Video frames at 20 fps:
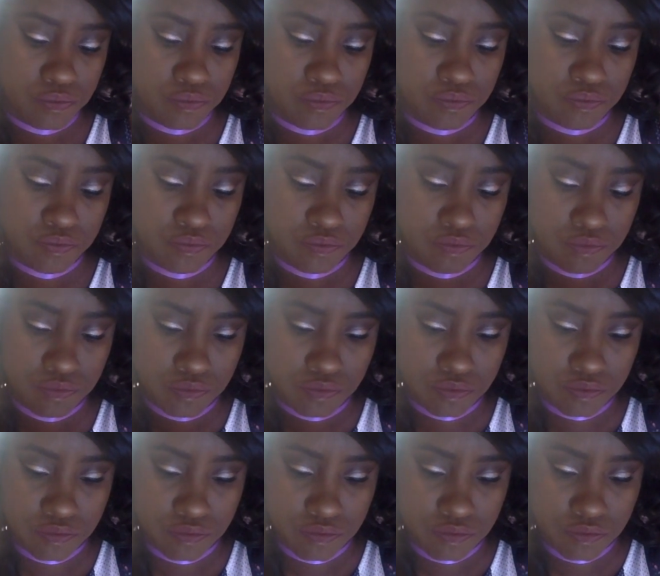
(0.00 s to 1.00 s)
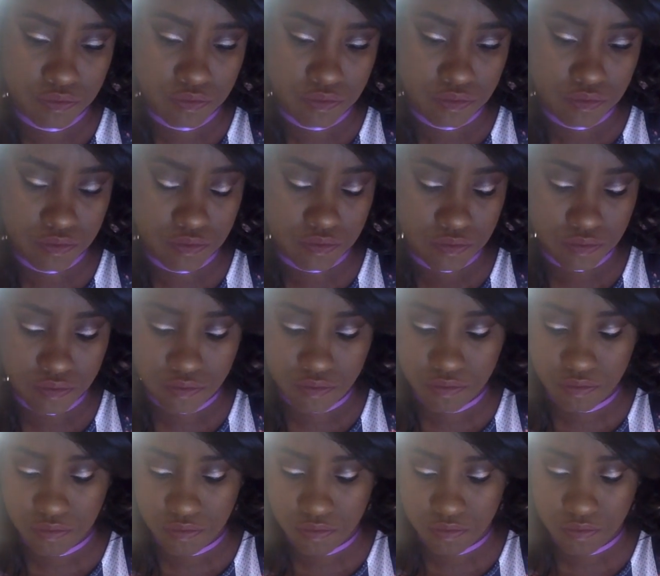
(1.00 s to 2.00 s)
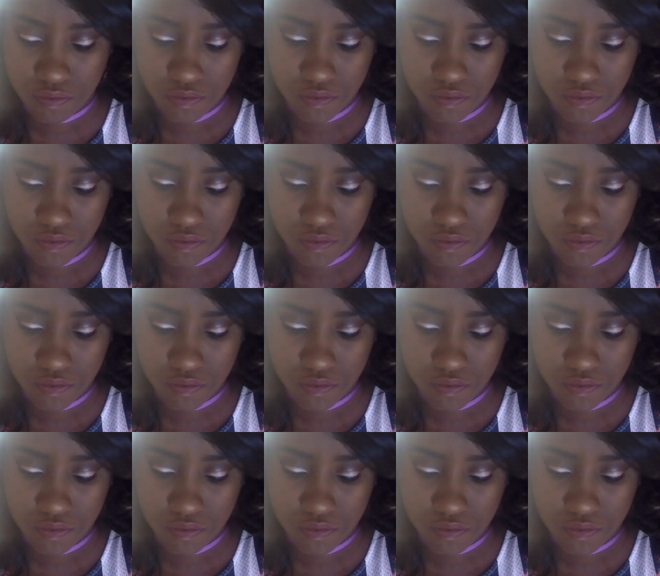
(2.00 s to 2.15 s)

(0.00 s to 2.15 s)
(no one is talking)